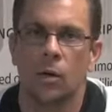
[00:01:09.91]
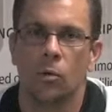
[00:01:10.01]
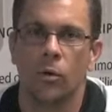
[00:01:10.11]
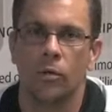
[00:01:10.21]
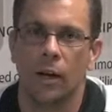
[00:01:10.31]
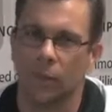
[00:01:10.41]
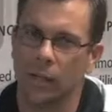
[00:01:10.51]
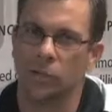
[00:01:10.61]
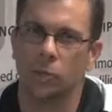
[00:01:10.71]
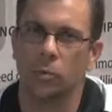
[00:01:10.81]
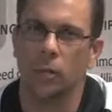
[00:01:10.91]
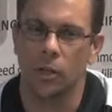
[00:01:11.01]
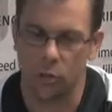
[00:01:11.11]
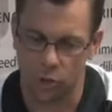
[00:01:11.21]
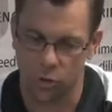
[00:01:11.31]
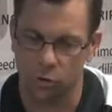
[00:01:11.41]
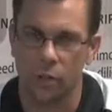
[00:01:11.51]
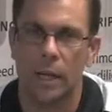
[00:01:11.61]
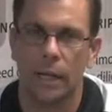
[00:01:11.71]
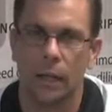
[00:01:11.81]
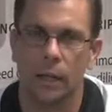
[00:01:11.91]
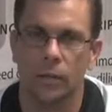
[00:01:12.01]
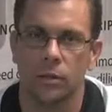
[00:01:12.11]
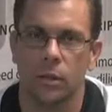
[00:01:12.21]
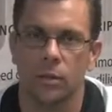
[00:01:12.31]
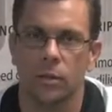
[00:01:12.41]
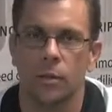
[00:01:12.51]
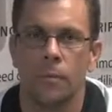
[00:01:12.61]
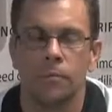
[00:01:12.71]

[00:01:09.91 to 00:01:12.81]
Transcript: where you've got that soap in there just creating a lot of suds.